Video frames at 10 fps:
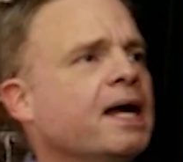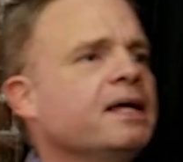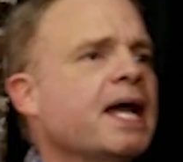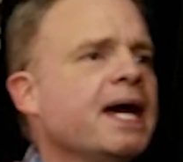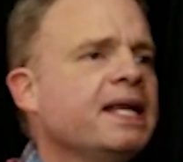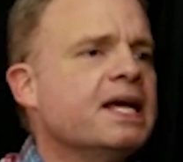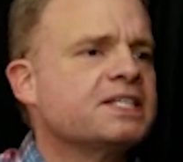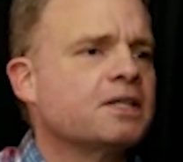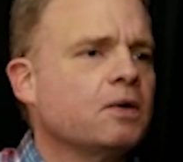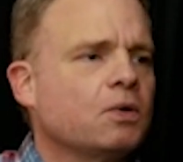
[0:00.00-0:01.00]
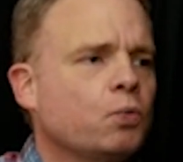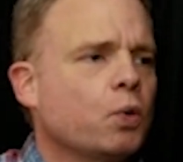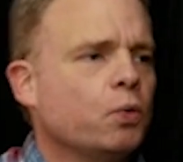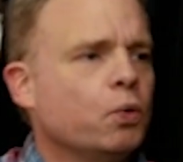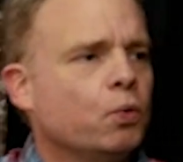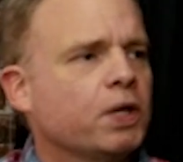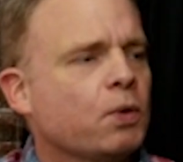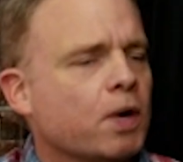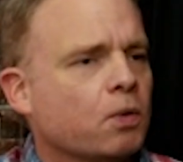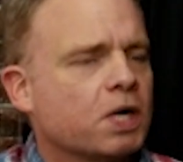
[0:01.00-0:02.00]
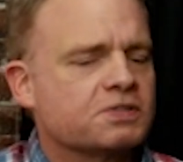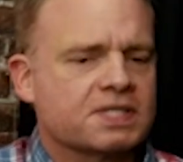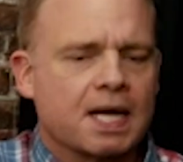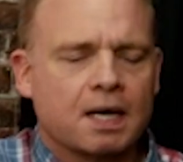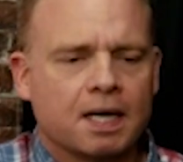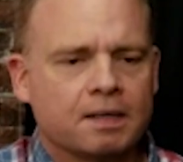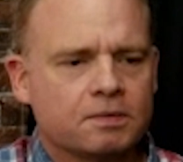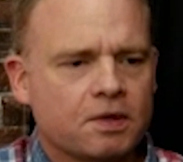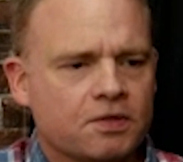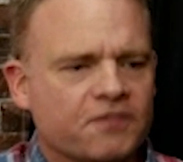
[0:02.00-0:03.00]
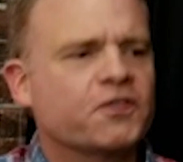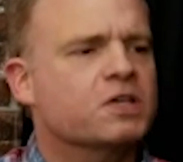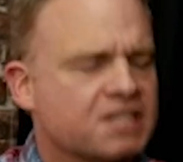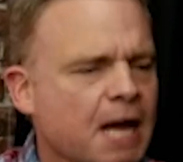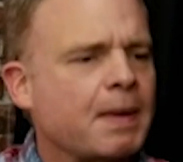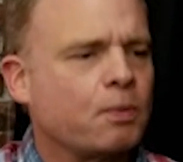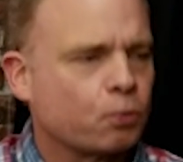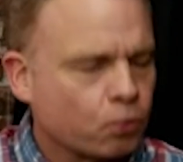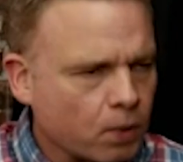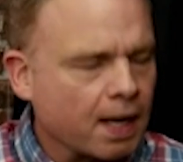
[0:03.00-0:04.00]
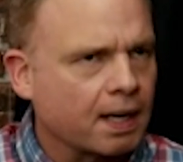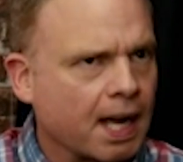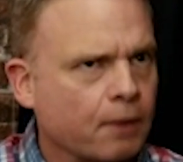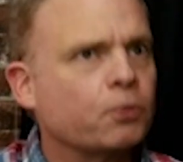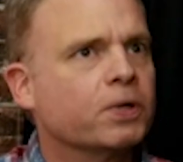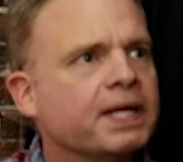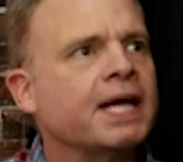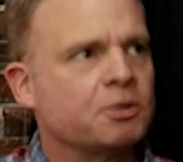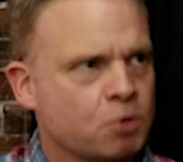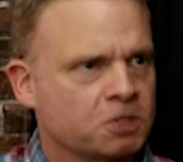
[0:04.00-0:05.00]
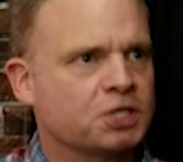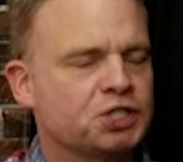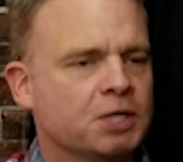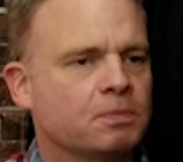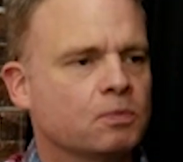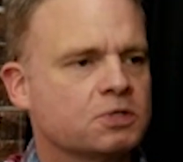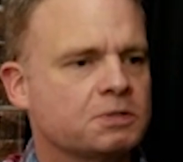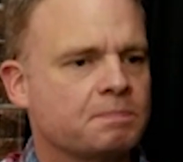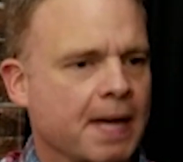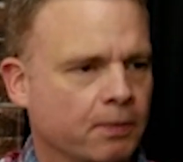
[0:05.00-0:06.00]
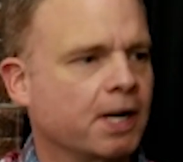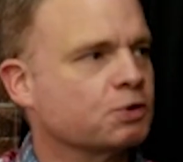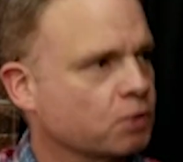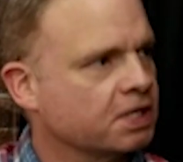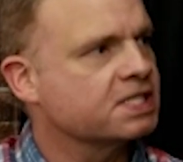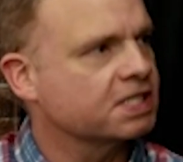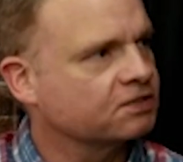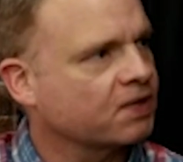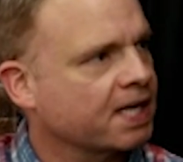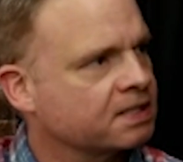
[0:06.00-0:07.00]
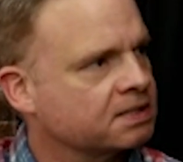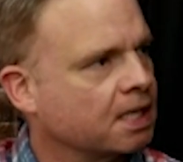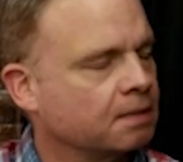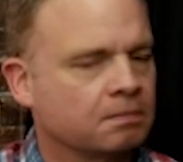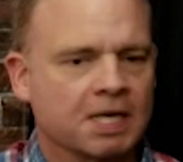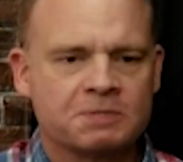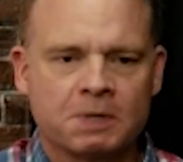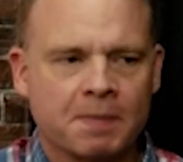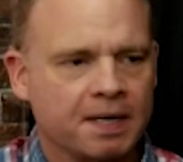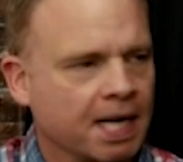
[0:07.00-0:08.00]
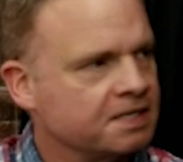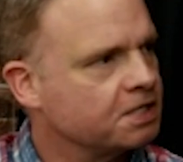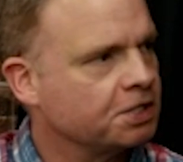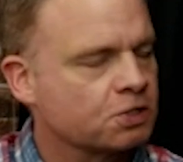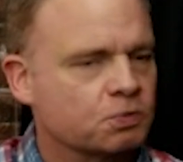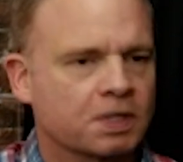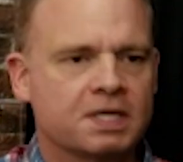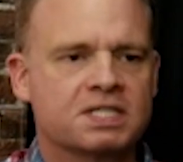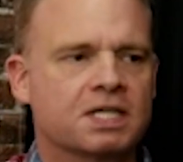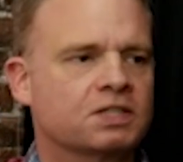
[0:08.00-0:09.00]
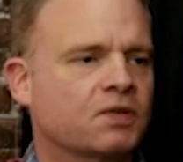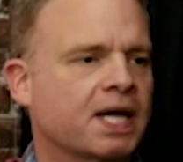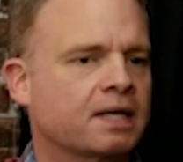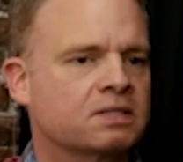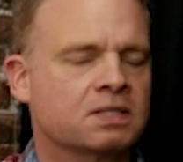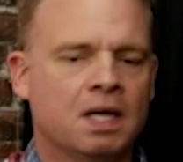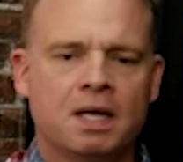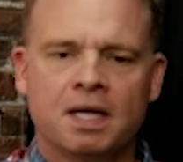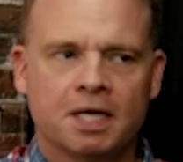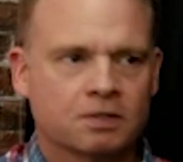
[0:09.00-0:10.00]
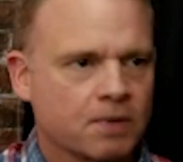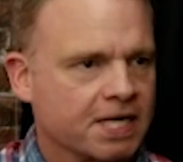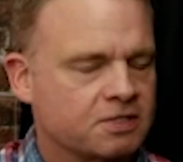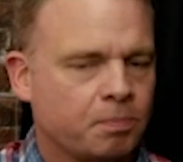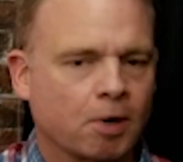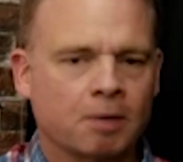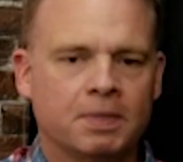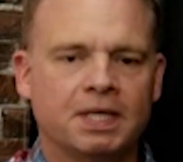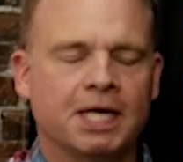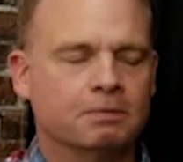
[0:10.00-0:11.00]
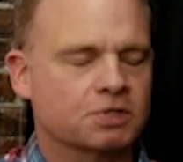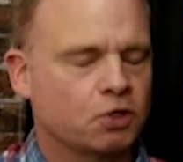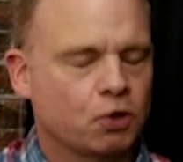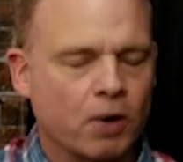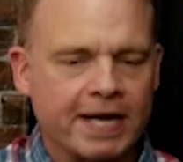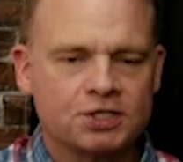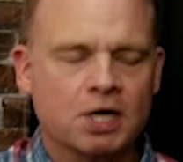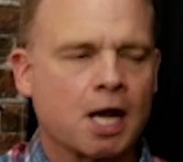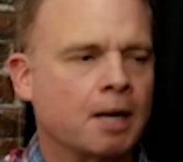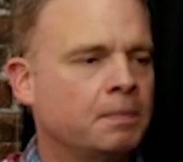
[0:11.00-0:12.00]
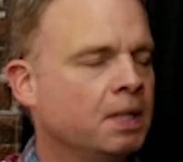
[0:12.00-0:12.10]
Yeah, it is. So really what it was the first time I really had to burn the ship was back when I was working at Six Flags. I spent about 9-10 years working at Six Flags in the rides department. It was a great job.